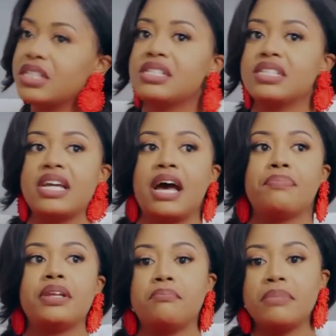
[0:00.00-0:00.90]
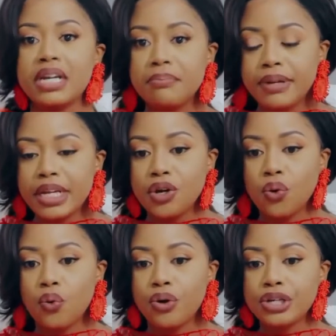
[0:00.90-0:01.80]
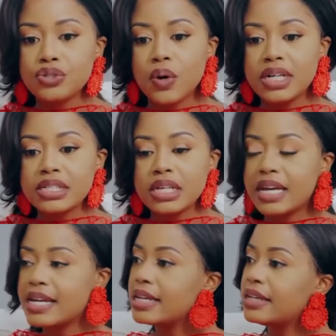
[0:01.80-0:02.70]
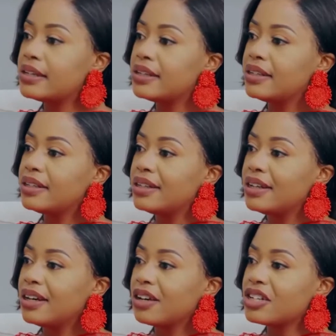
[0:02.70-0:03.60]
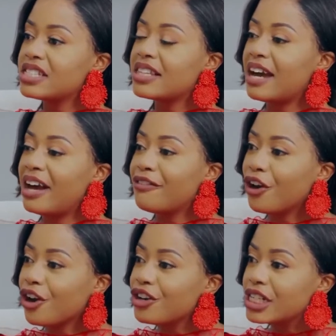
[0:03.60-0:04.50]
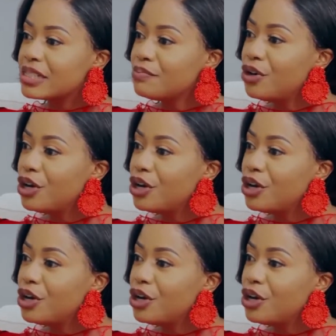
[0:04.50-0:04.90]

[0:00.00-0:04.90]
Did it happen amicably, or it was a... Because I've heard